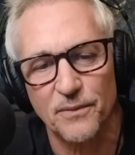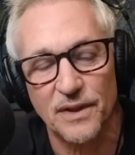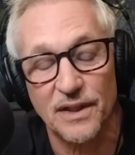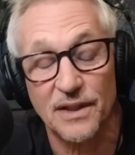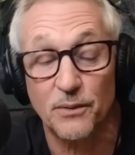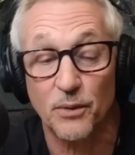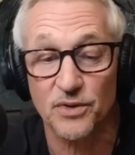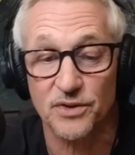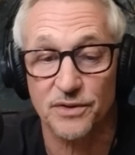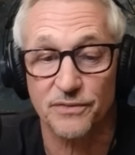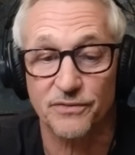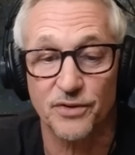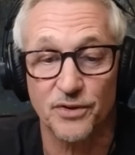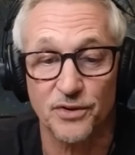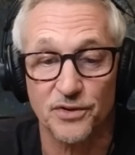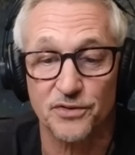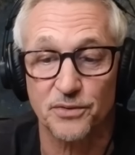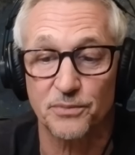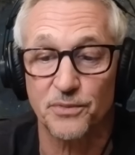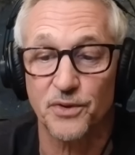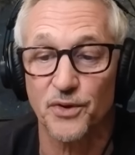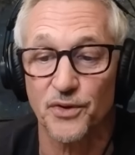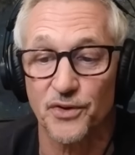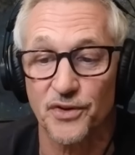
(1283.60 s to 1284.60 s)
well, he was, of course,
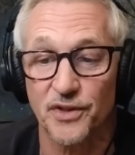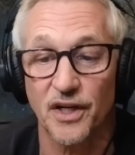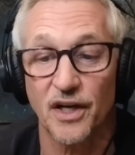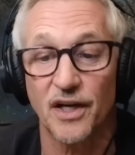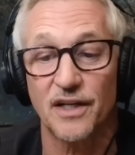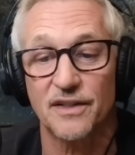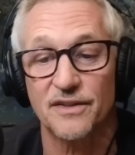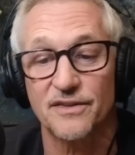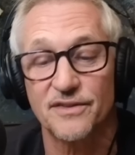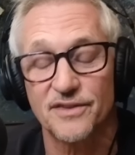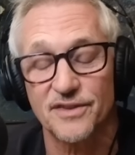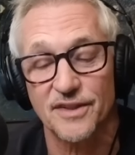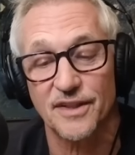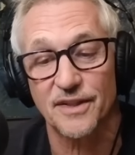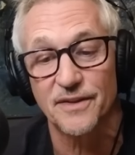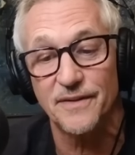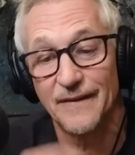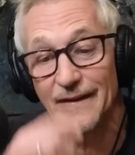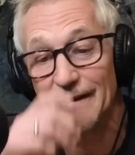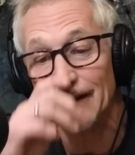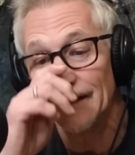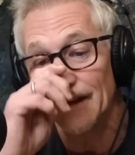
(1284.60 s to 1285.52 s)
from Northern Ireland, so.